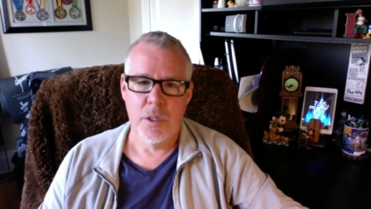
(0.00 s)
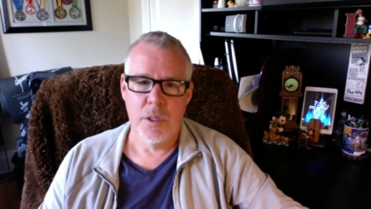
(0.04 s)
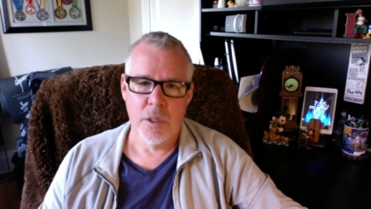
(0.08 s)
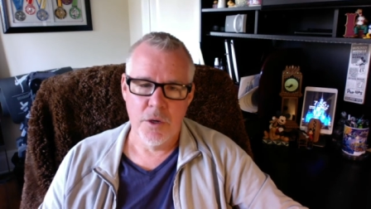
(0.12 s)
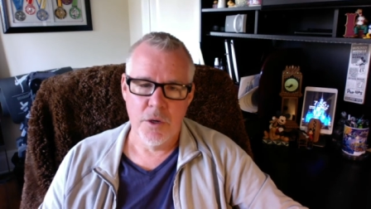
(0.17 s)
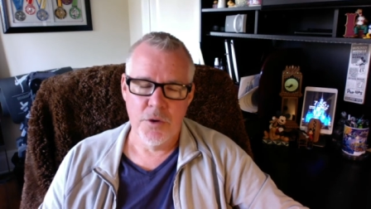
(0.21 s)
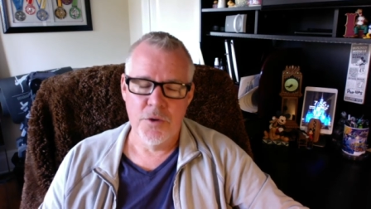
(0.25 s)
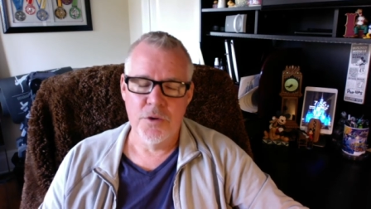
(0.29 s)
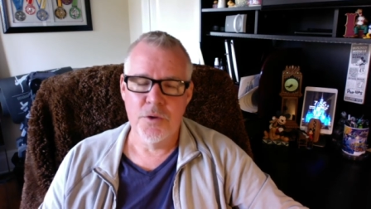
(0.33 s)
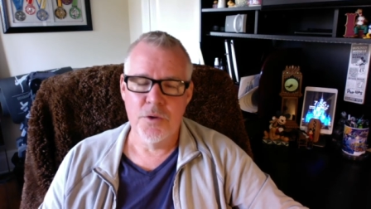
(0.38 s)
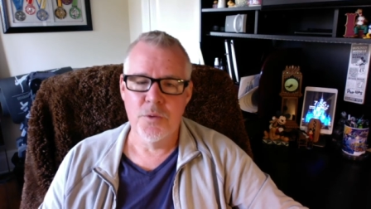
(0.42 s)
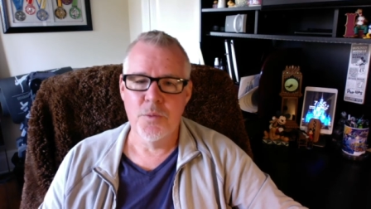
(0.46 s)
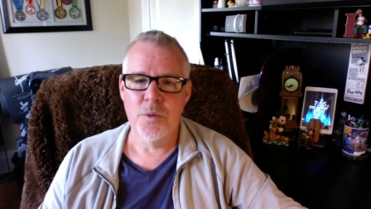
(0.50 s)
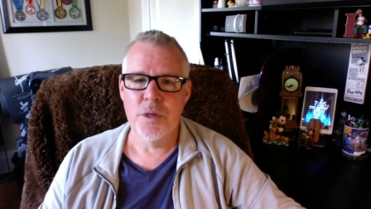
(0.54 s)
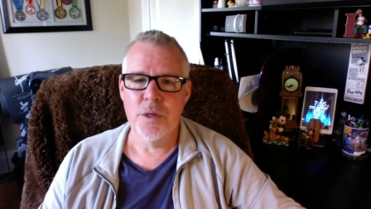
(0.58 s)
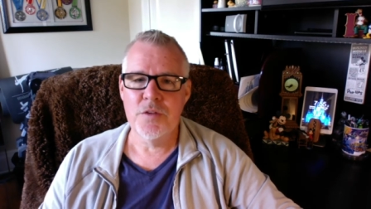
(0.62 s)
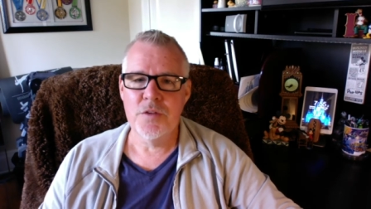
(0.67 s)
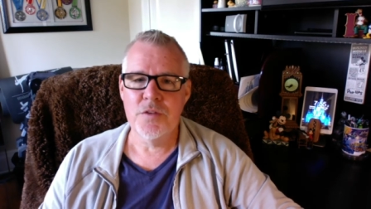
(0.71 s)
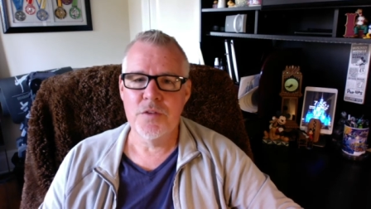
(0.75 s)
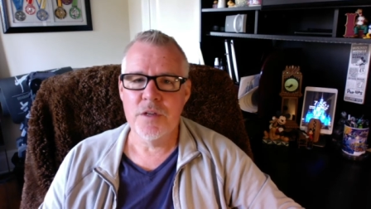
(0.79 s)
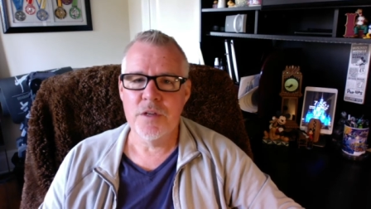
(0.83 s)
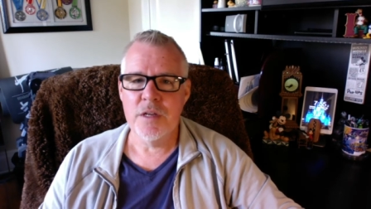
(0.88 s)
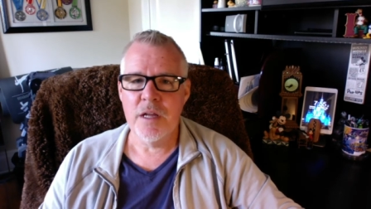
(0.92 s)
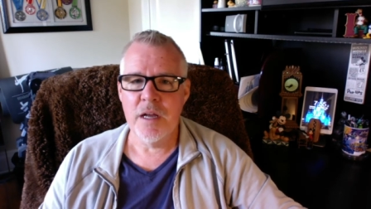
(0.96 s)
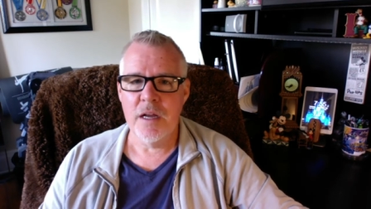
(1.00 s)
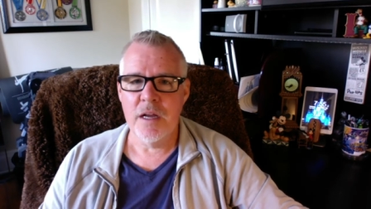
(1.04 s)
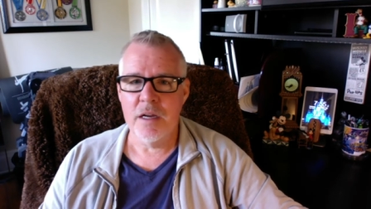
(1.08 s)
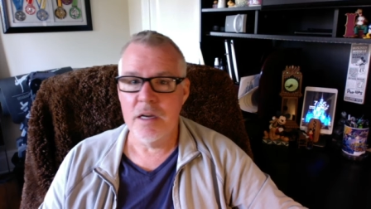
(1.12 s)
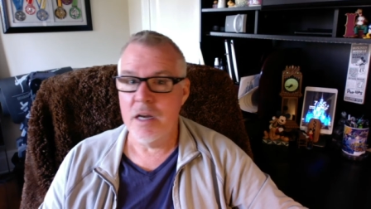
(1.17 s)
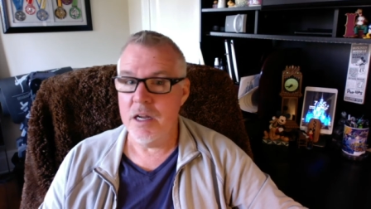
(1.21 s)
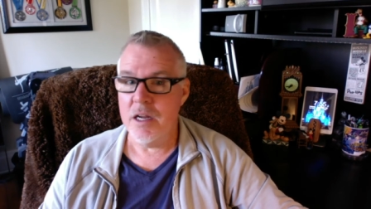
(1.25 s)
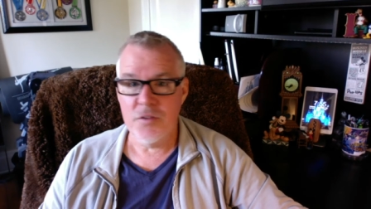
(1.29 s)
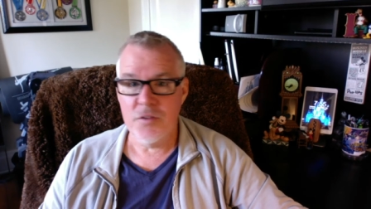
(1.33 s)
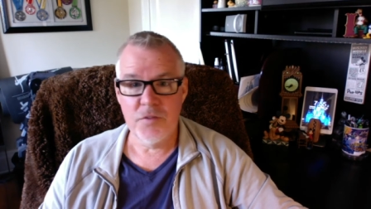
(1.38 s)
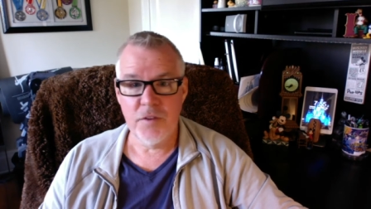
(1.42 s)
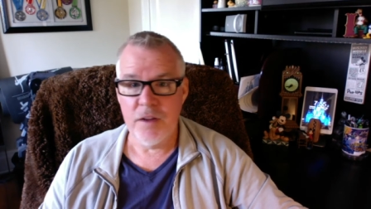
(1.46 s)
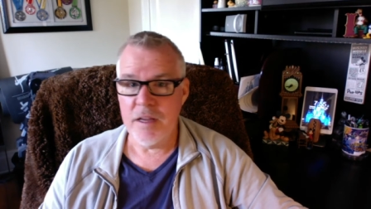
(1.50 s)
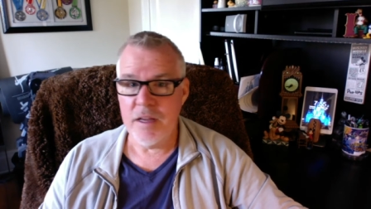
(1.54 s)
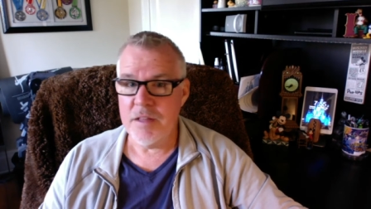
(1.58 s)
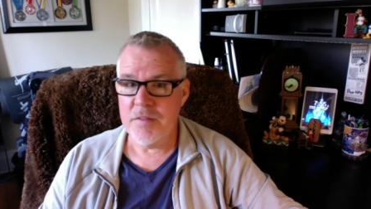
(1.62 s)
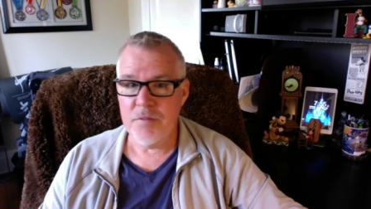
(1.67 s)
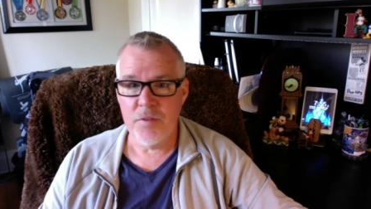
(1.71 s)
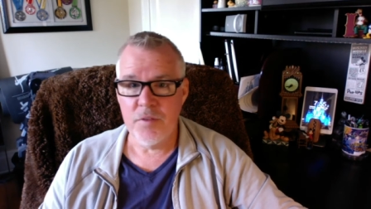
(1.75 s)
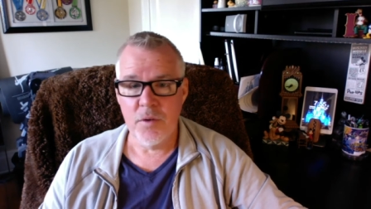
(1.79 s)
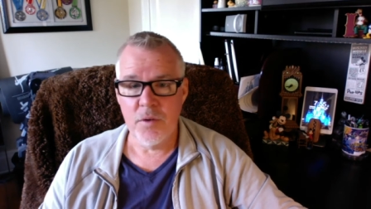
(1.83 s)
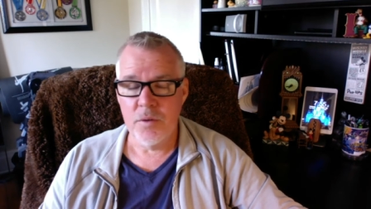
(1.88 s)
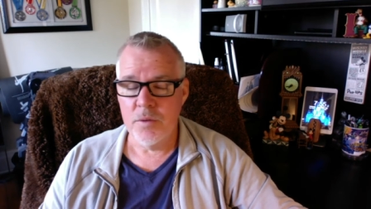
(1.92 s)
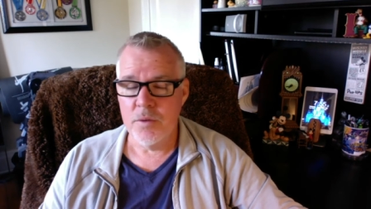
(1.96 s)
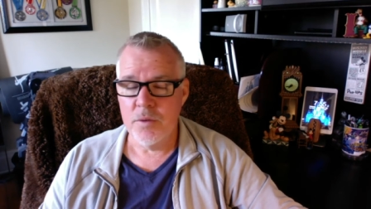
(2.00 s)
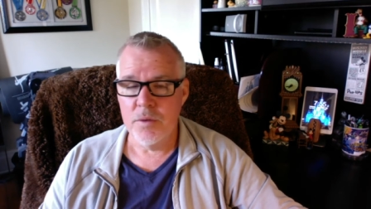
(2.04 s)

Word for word: learned on Wednesday night, God's faithful.